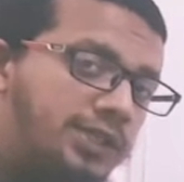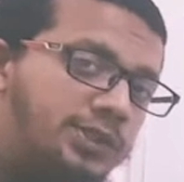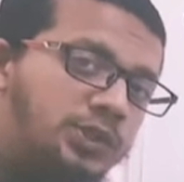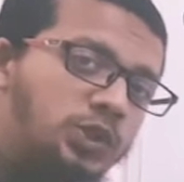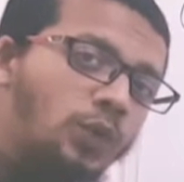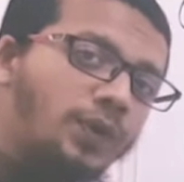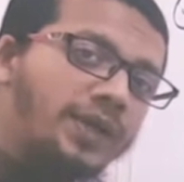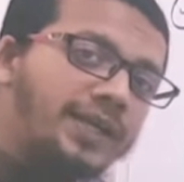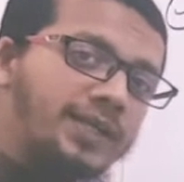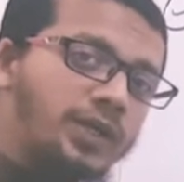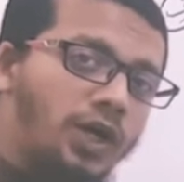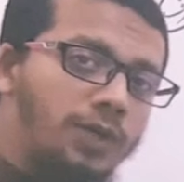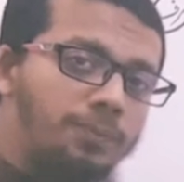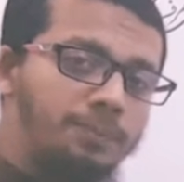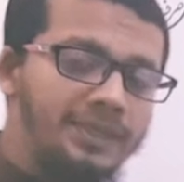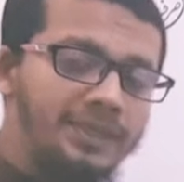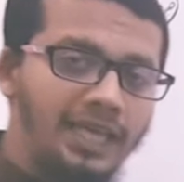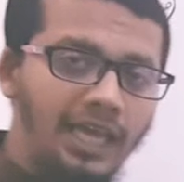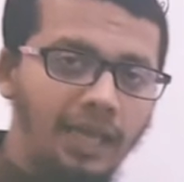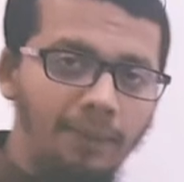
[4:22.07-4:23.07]
you will not
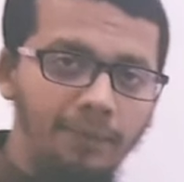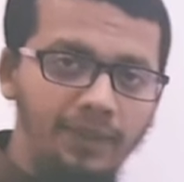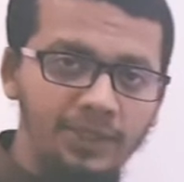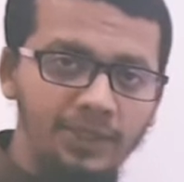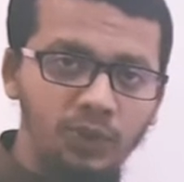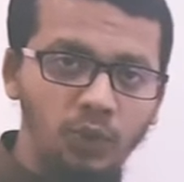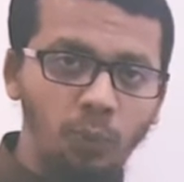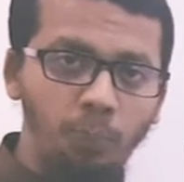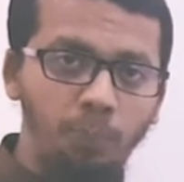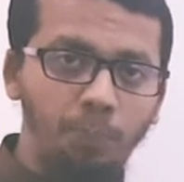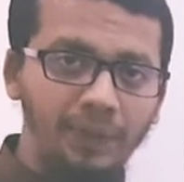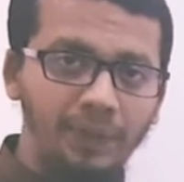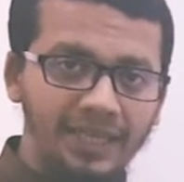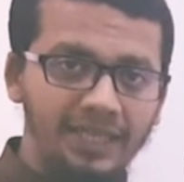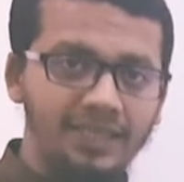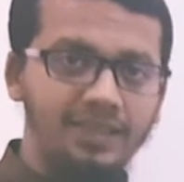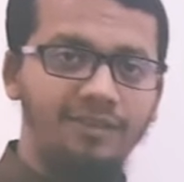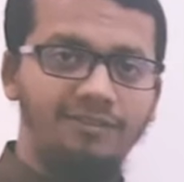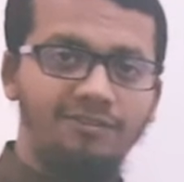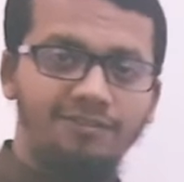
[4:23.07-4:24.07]
be able to
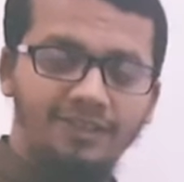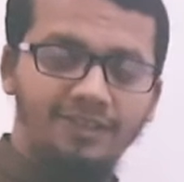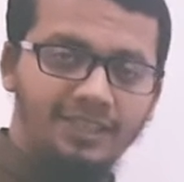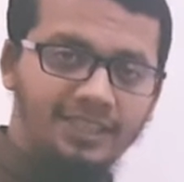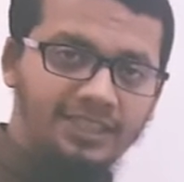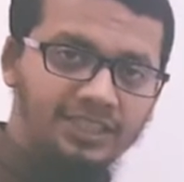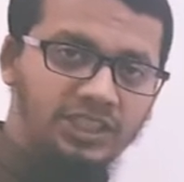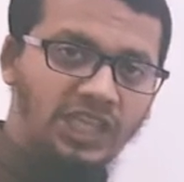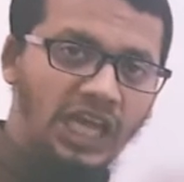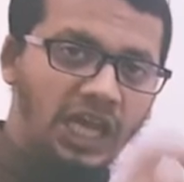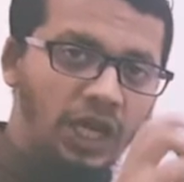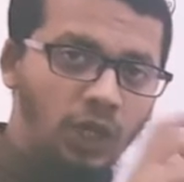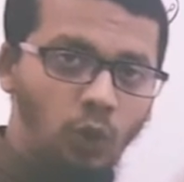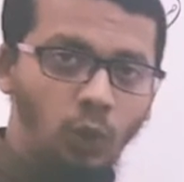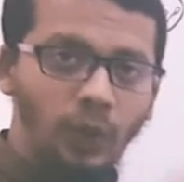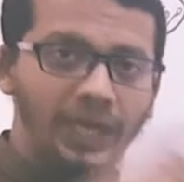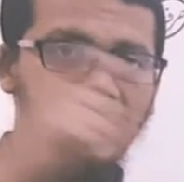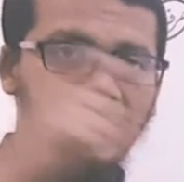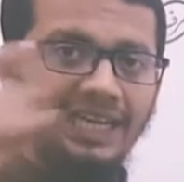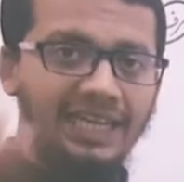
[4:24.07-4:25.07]
pick the words
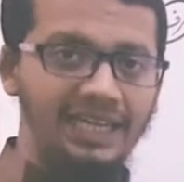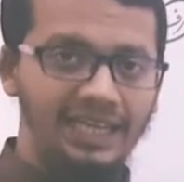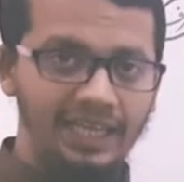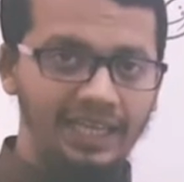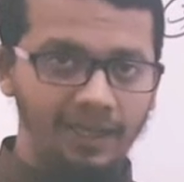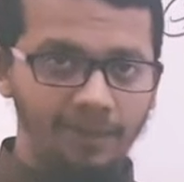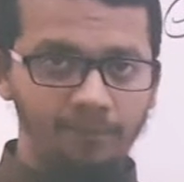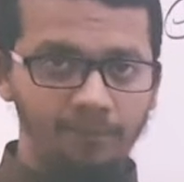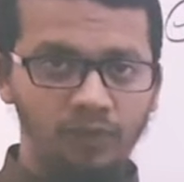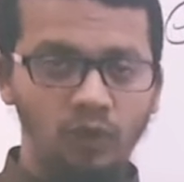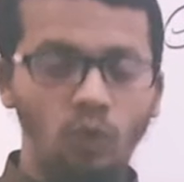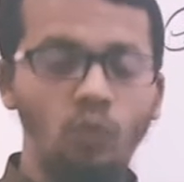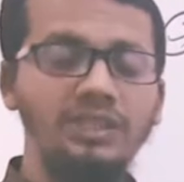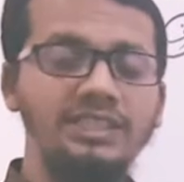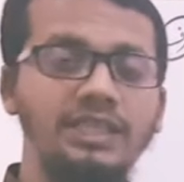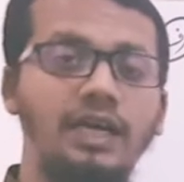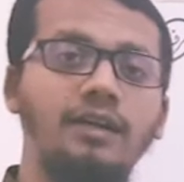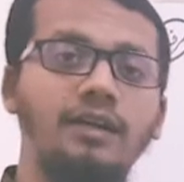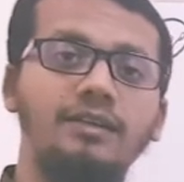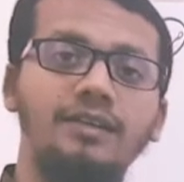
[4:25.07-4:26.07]
quickly
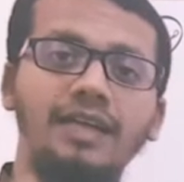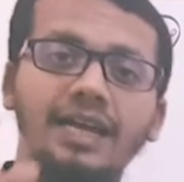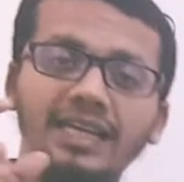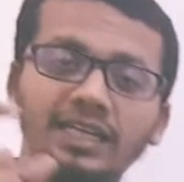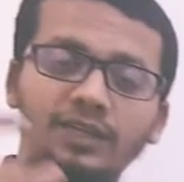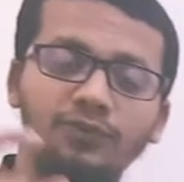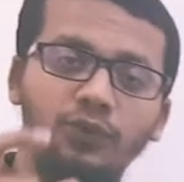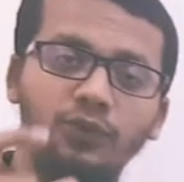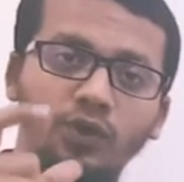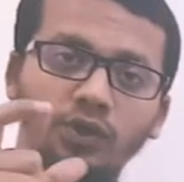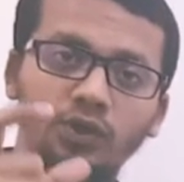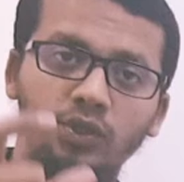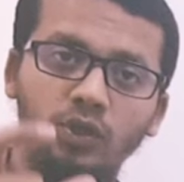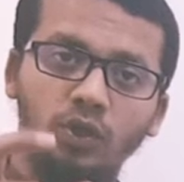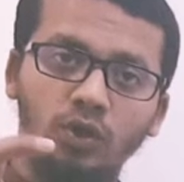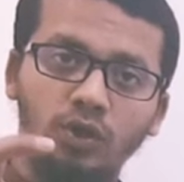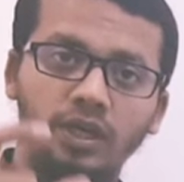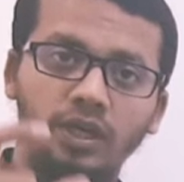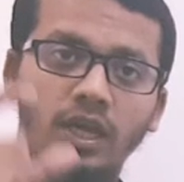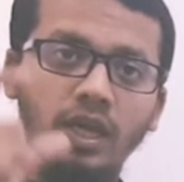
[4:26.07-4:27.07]
which are right for
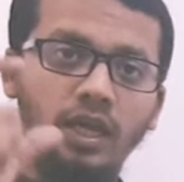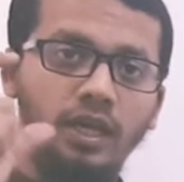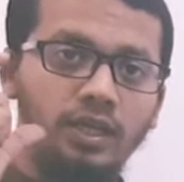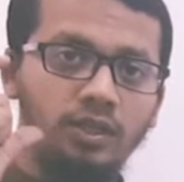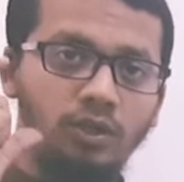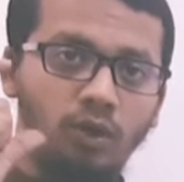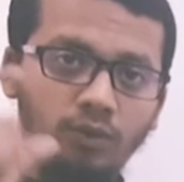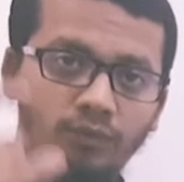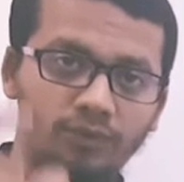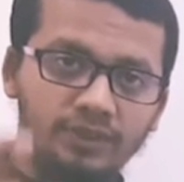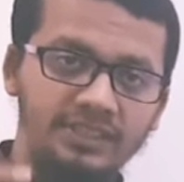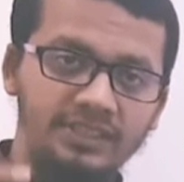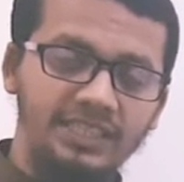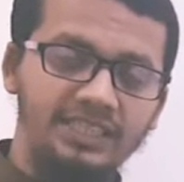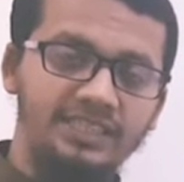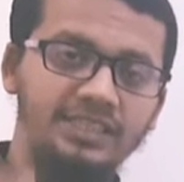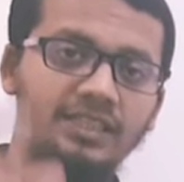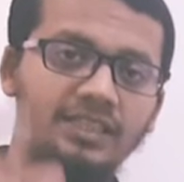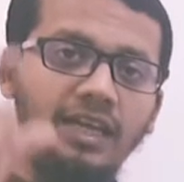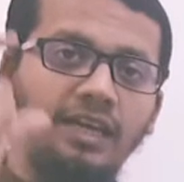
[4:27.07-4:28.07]
your
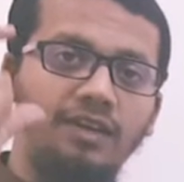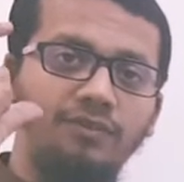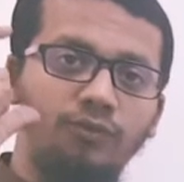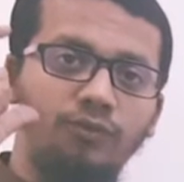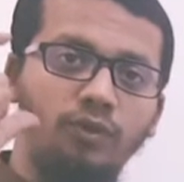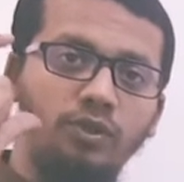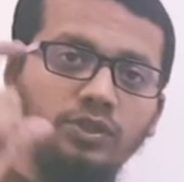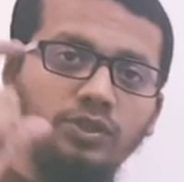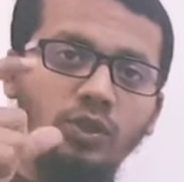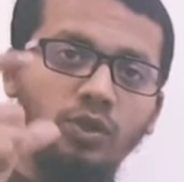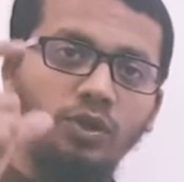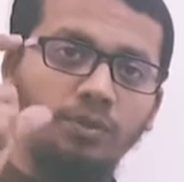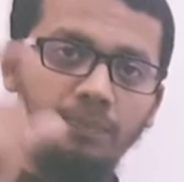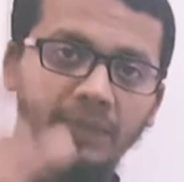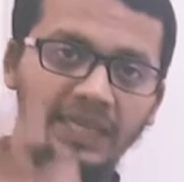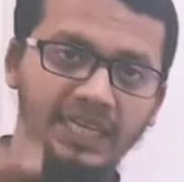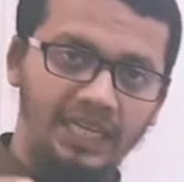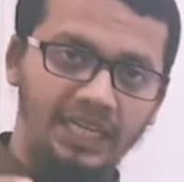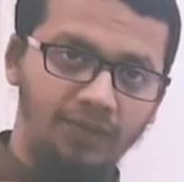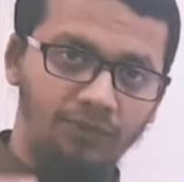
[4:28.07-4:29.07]
conversation and for your
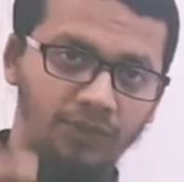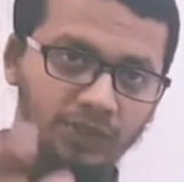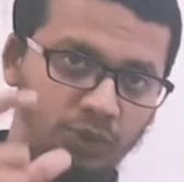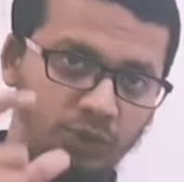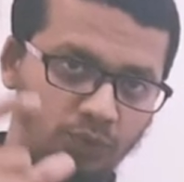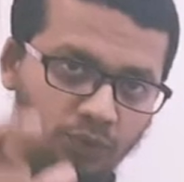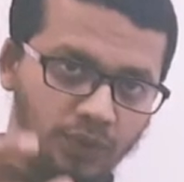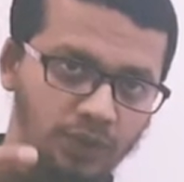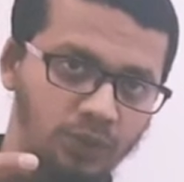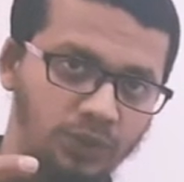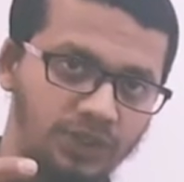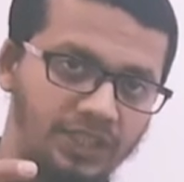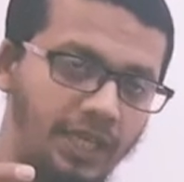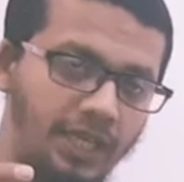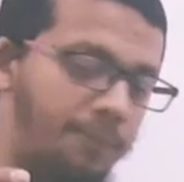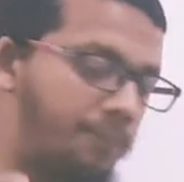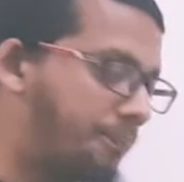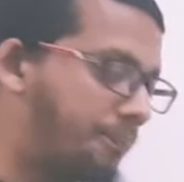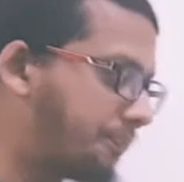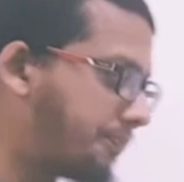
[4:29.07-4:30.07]
meaning, what you want to
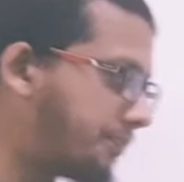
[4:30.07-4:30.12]
say.